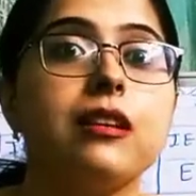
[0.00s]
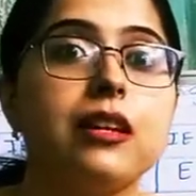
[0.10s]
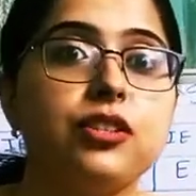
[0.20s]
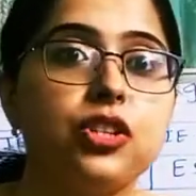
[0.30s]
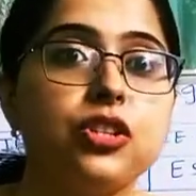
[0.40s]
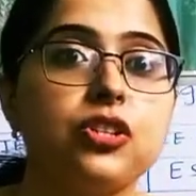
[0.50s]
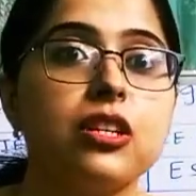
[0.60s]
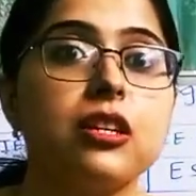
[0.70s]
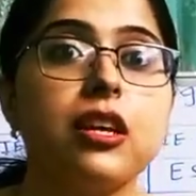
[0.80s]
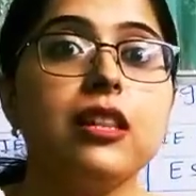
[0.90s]

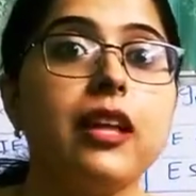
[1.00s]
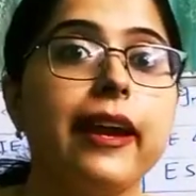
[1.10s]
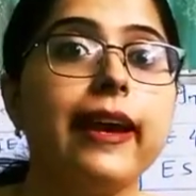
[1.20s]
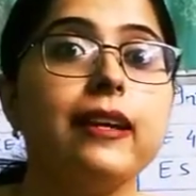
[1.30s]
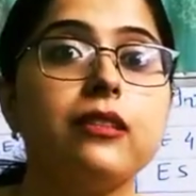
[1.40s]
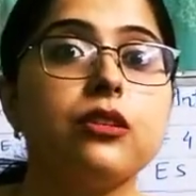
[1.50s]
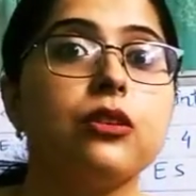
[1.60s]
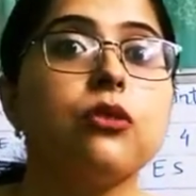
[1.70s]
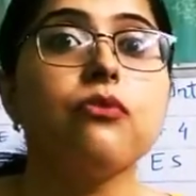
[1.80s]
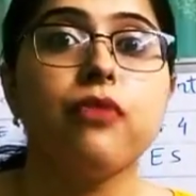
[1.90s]
register in
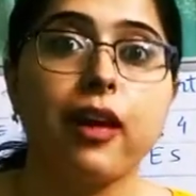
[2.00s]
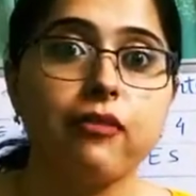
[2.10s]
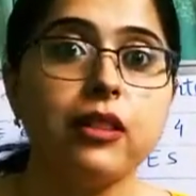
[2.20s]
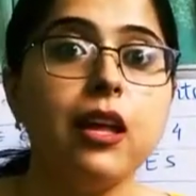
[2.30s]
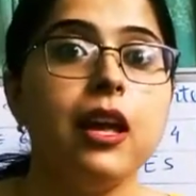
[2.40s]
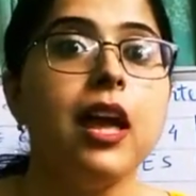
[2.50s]
8051,